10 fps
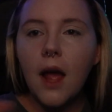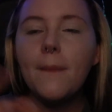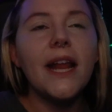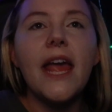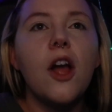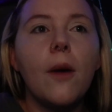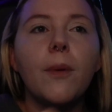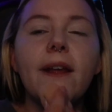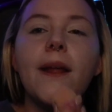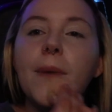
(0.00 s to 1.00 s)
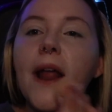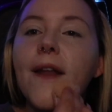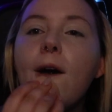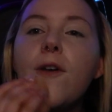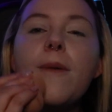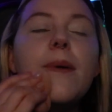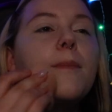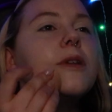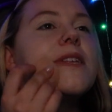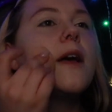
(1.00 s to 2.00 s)
I mean, I can't comprehend it, but I know that
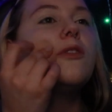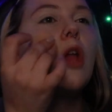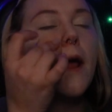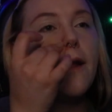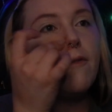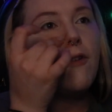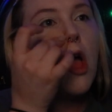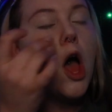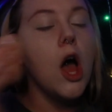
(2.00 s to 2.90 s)
people say a lot of